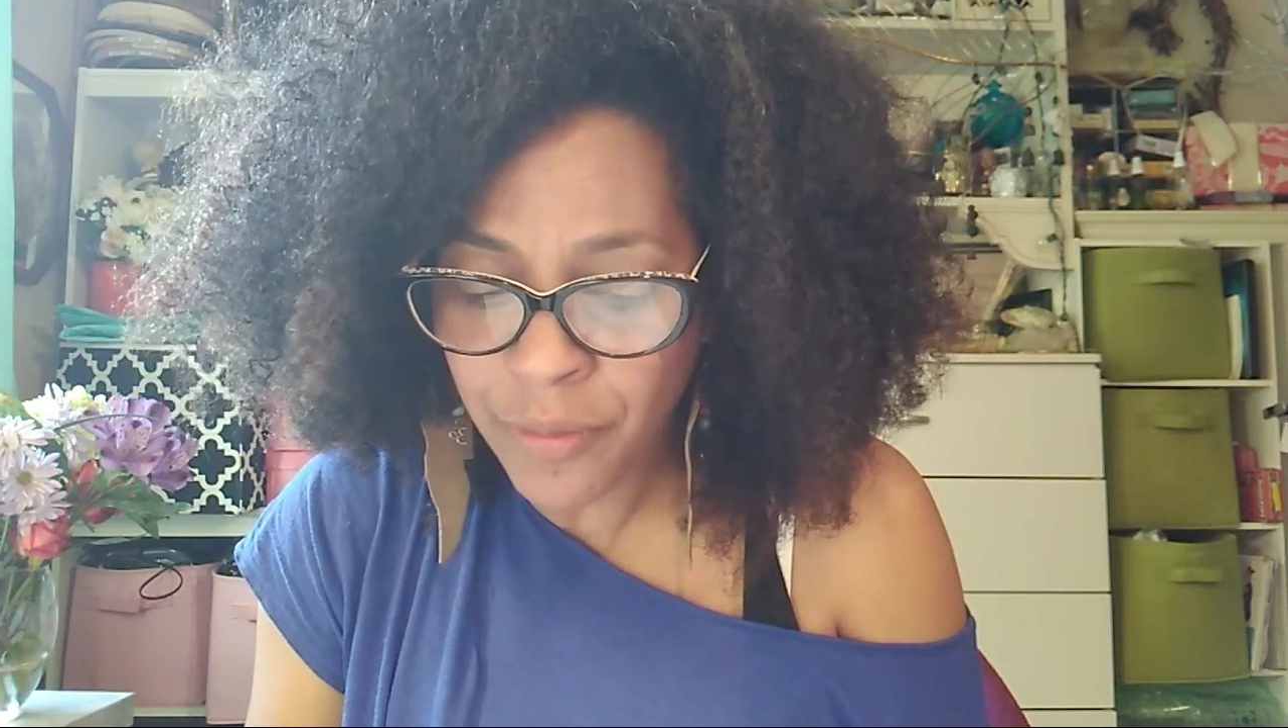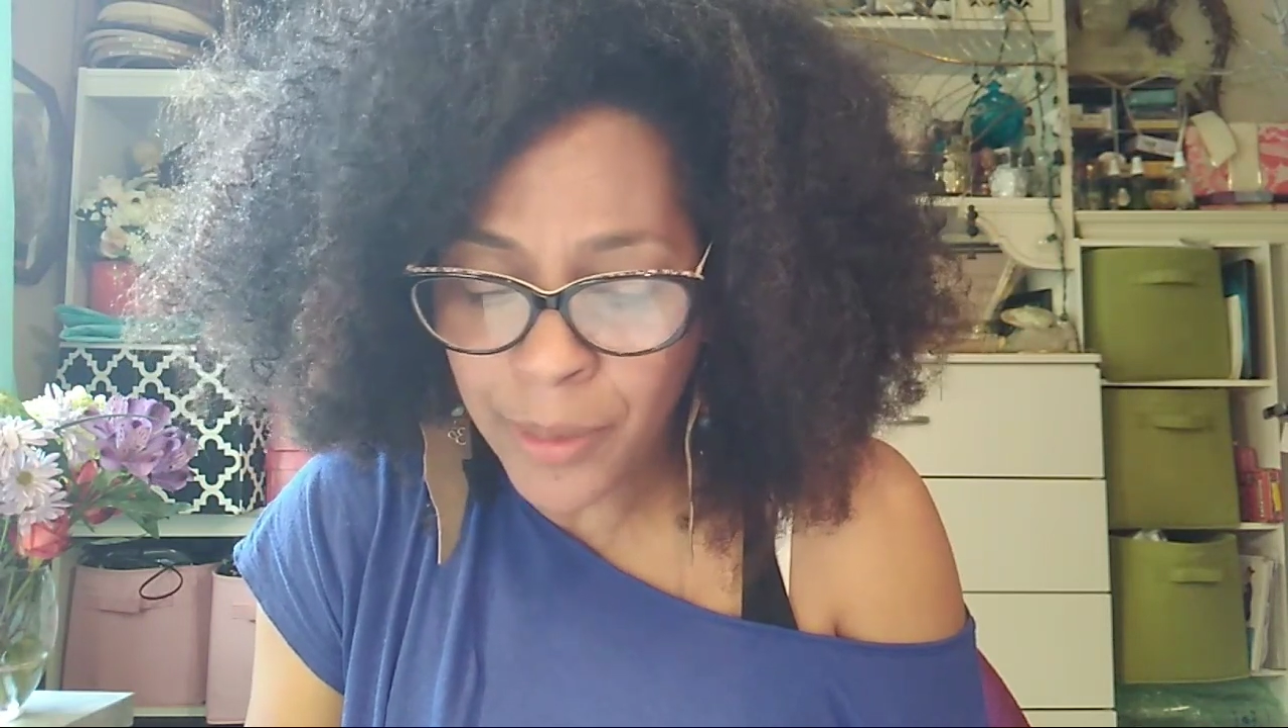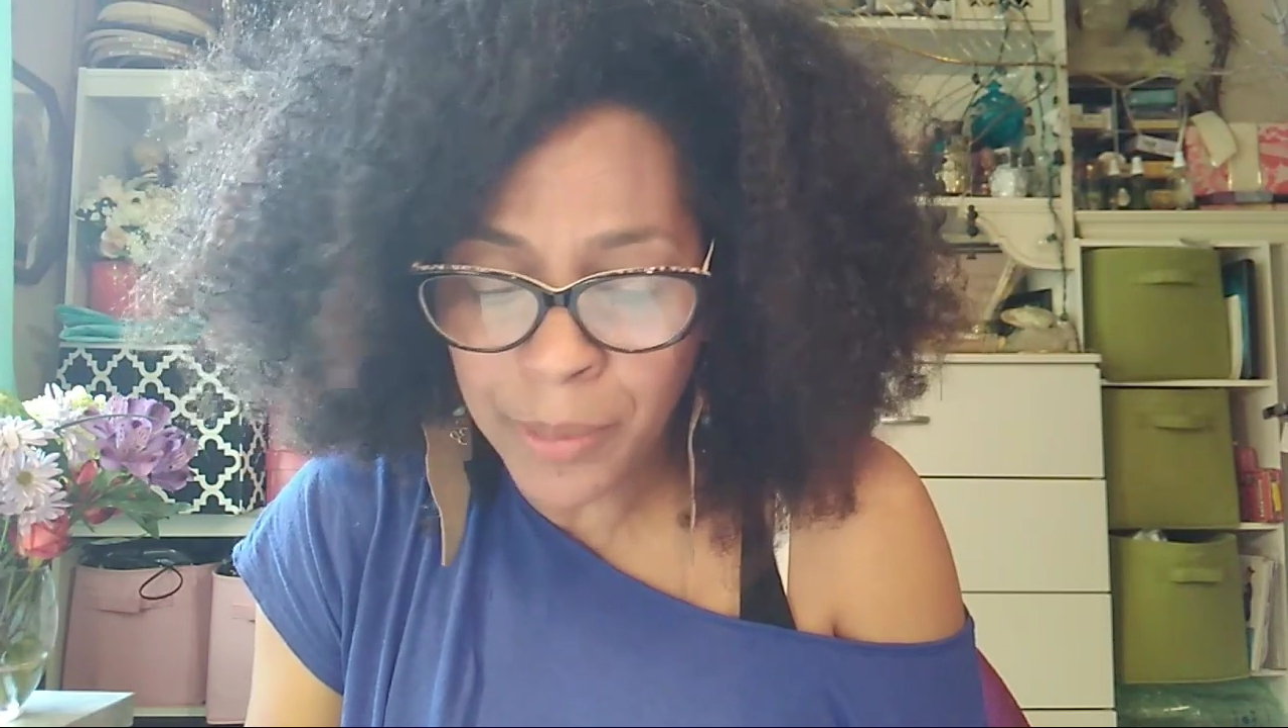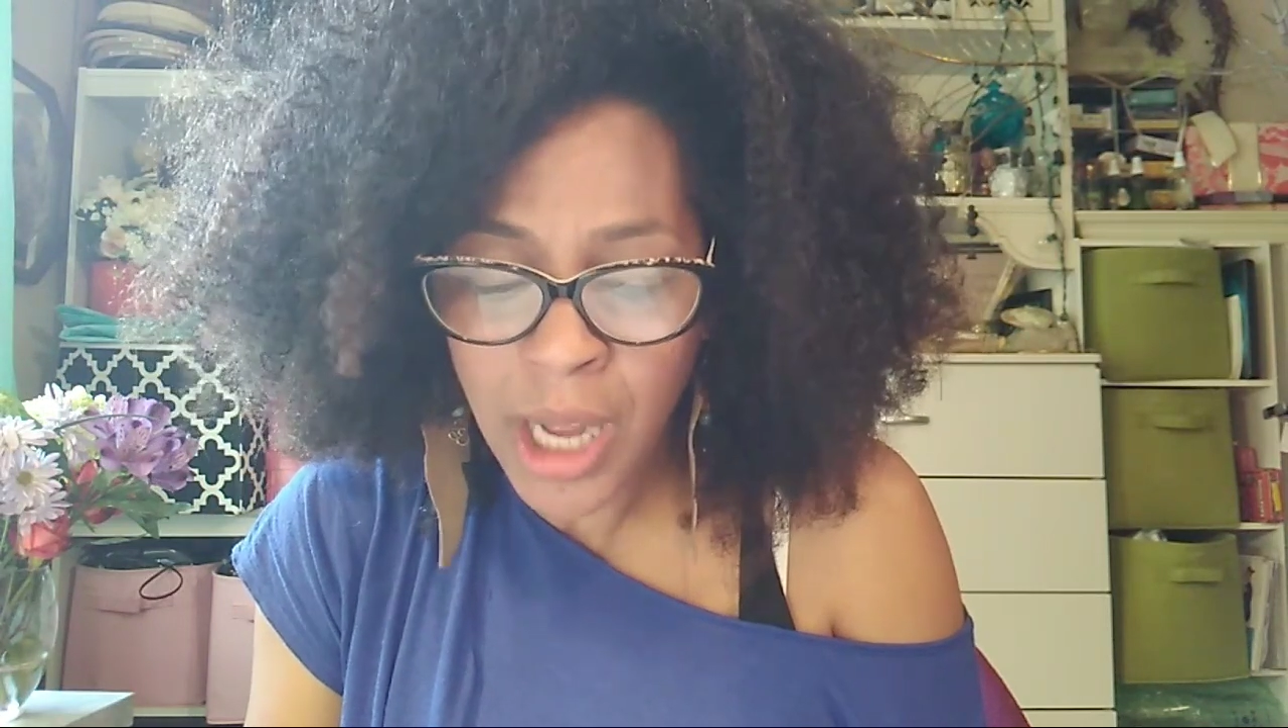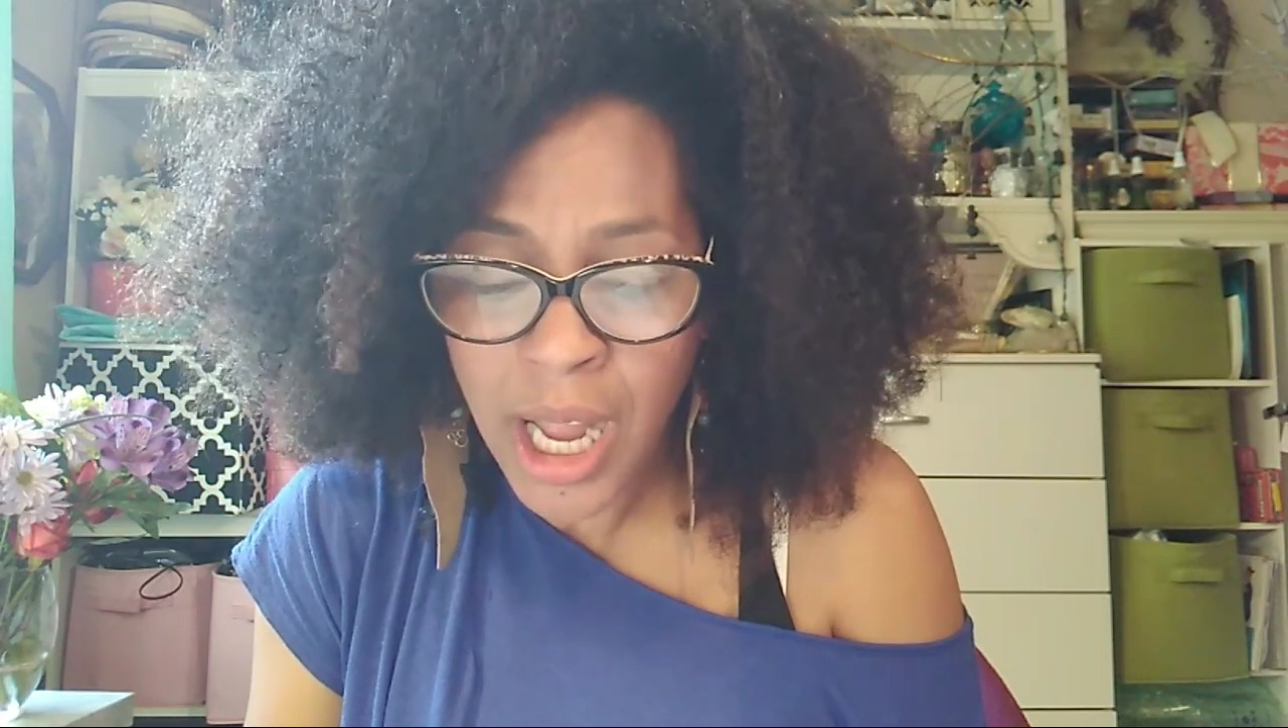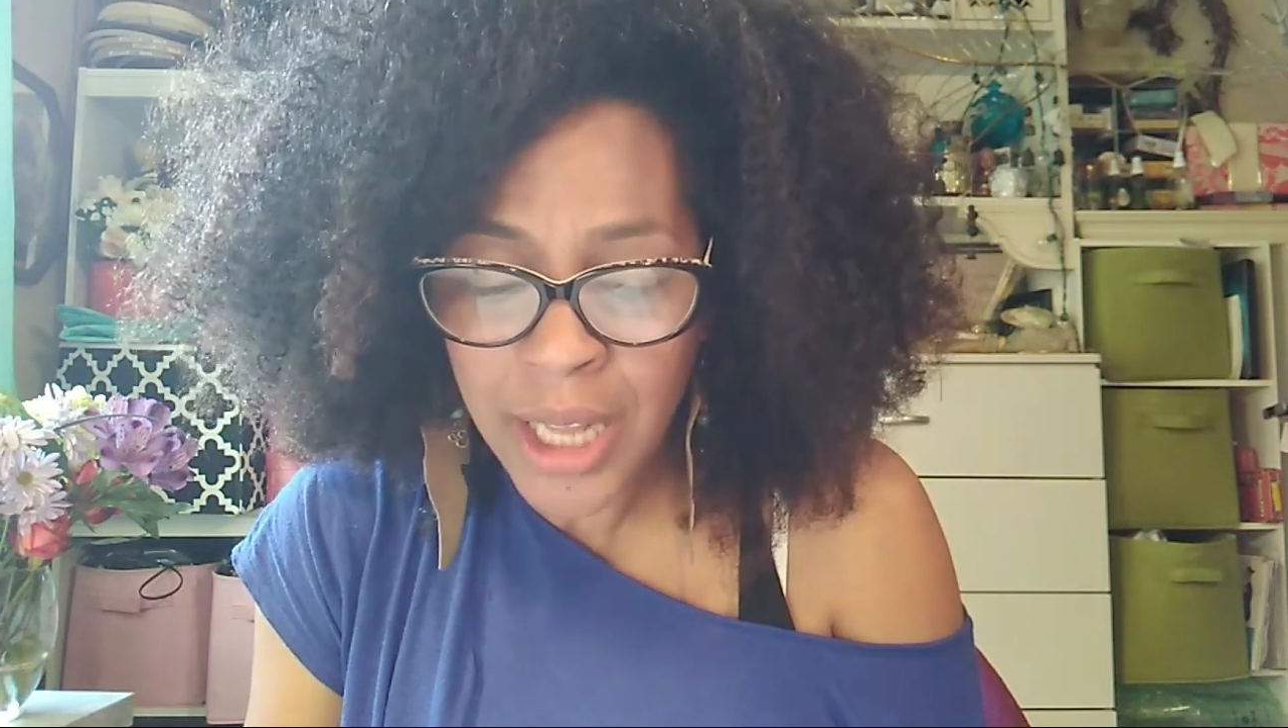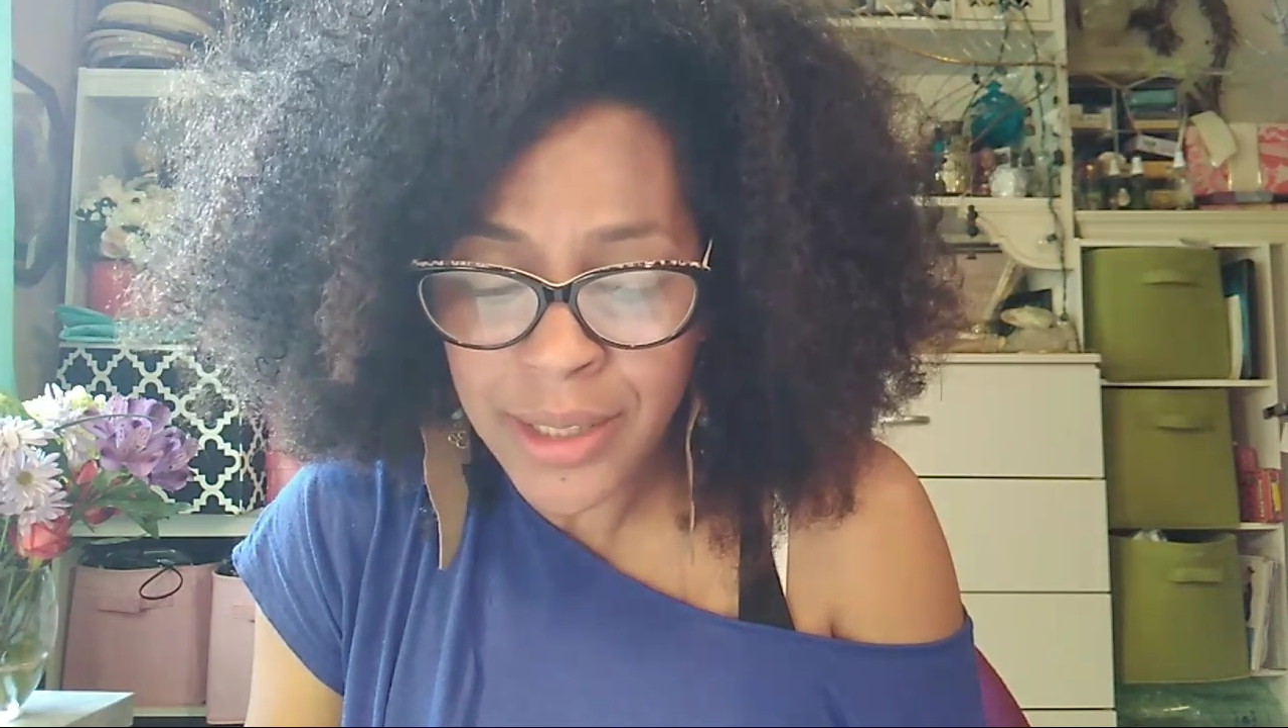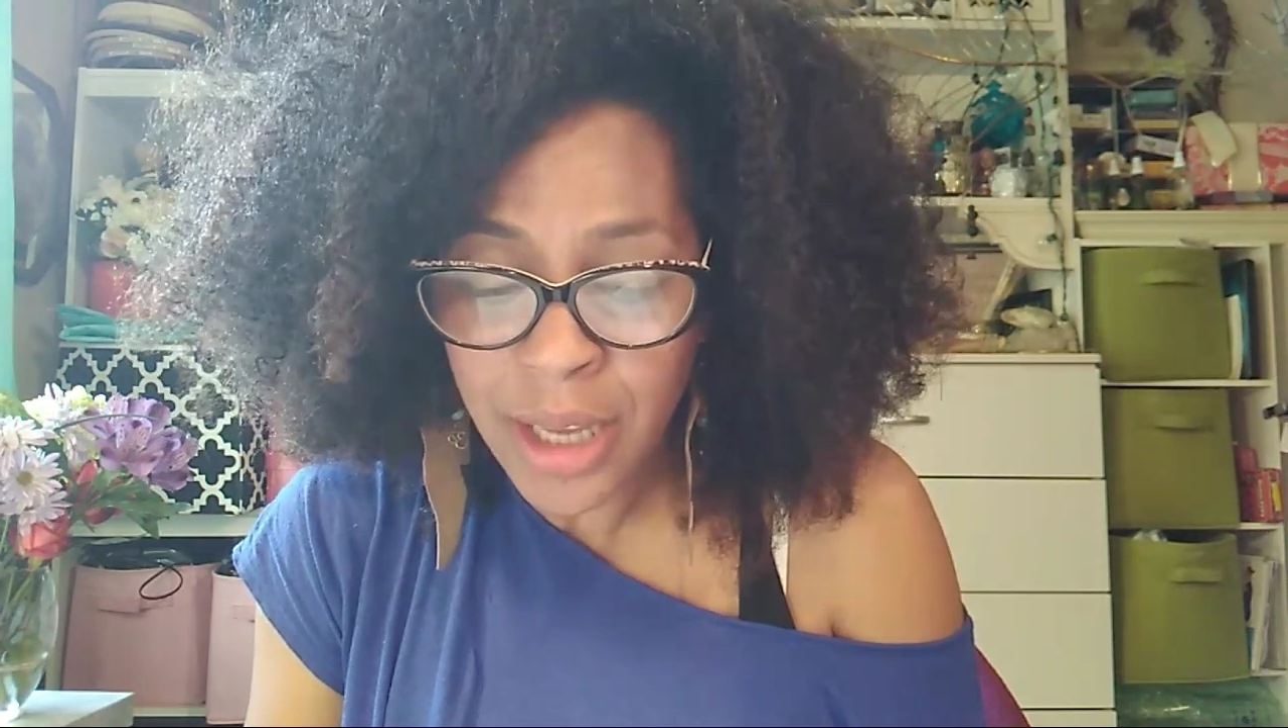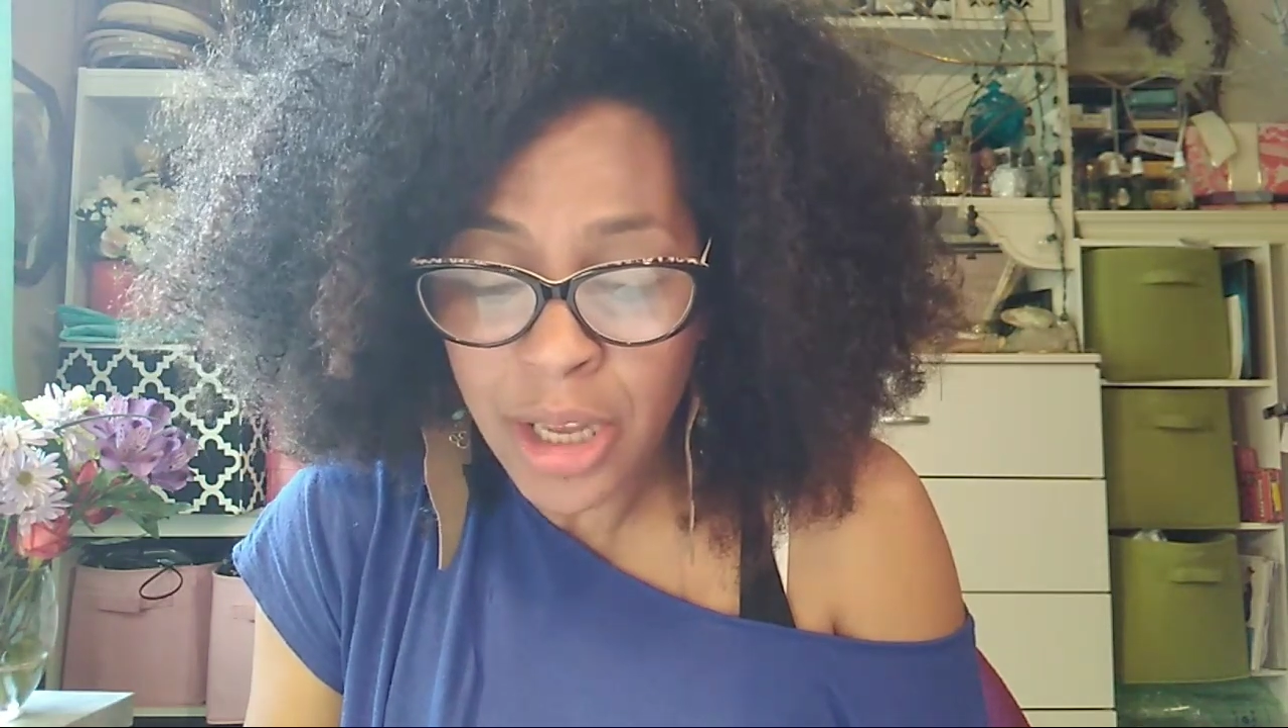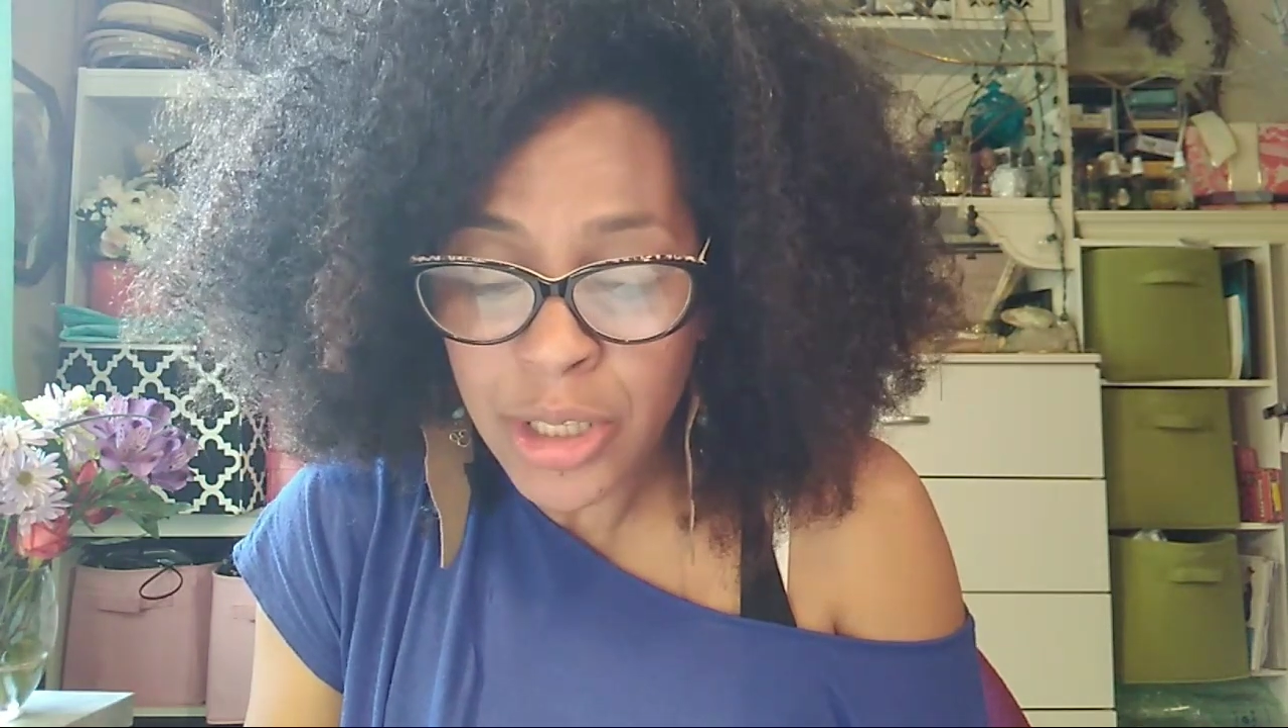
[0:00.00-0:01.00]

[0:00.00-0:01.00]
from God's